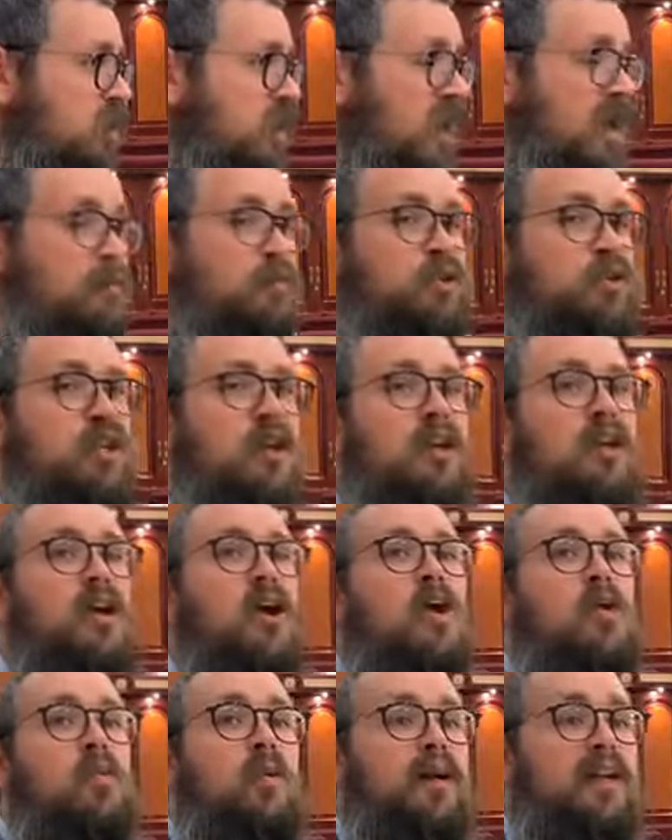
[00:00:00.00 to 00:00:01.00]
The Eibusher,
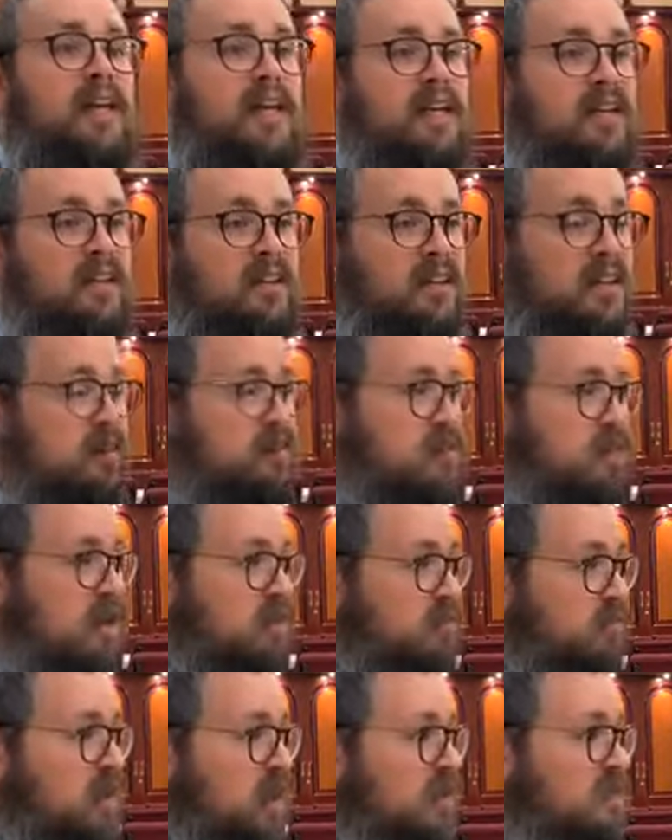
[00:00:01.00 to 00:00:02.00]
what he
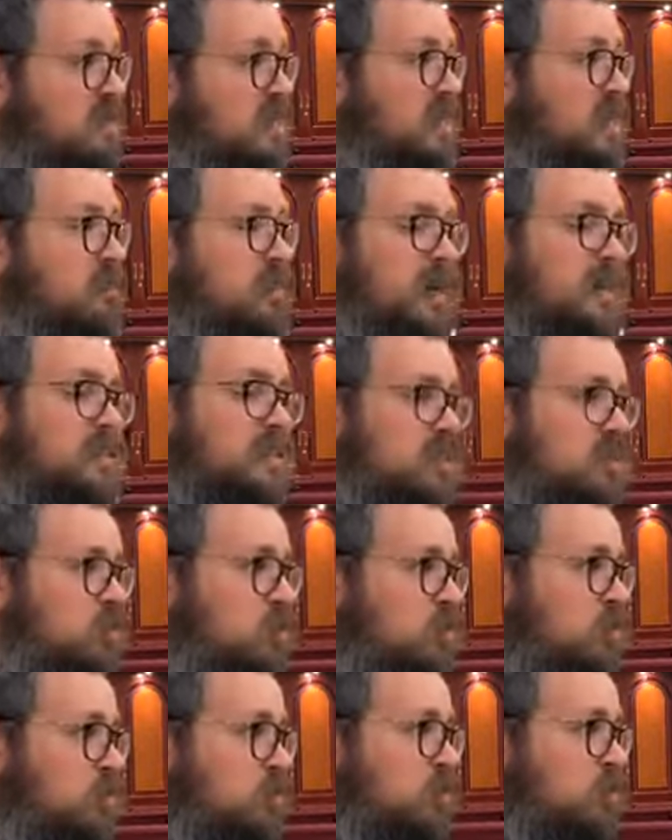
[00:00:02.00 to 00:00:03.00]
himself does, he commands us to
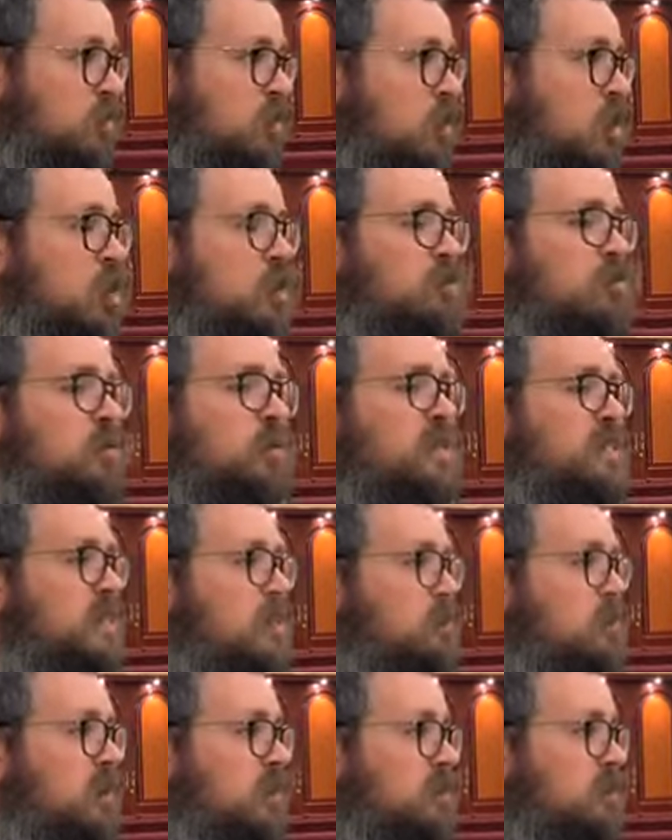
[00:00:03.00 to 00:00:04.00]
do. So what does
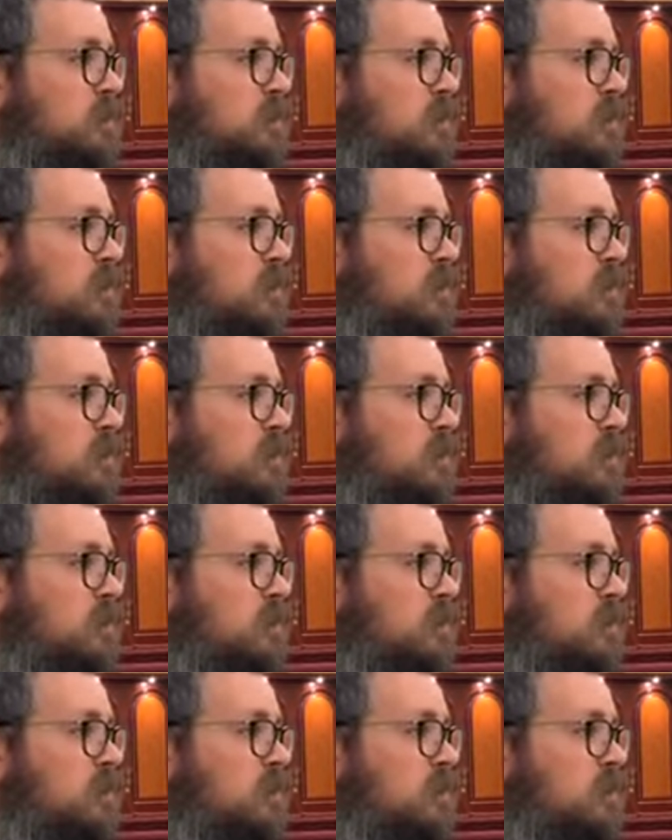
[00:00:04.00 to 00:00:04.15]
that mean?